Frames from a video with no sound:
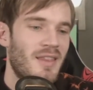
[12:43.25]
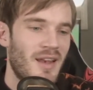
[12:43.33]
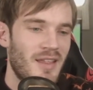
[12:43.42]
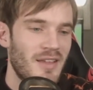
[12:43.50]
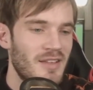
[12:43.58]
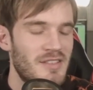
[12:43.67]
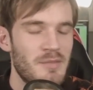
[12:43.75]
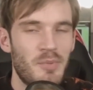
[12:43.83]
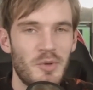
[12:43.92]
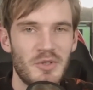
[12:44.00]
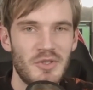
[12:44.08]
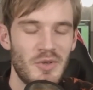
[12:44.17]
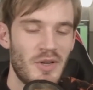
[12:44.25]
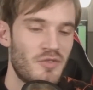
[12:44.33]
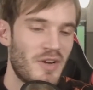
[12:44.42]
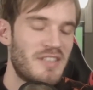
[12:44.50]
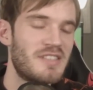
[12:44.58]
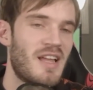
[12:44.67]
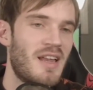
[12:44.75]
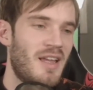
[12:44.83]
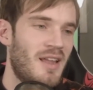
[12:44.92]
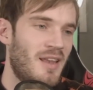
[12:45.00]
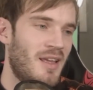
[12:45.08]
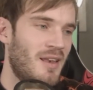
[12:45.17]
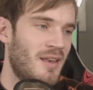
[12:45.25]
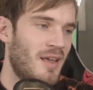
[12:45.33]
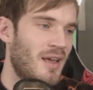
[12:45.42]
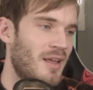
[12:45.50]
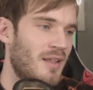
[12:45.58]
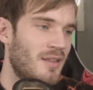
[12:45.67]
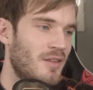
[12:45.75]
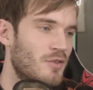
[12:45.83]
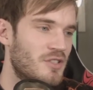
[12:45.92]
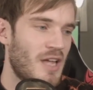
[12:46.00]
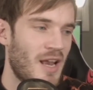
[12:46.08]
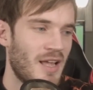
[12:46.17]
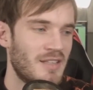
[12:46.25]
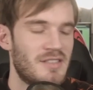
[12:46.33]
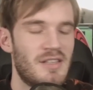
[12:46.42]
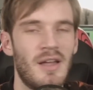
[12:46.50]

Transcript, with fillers: then I think it's important to address that and and uh, use that as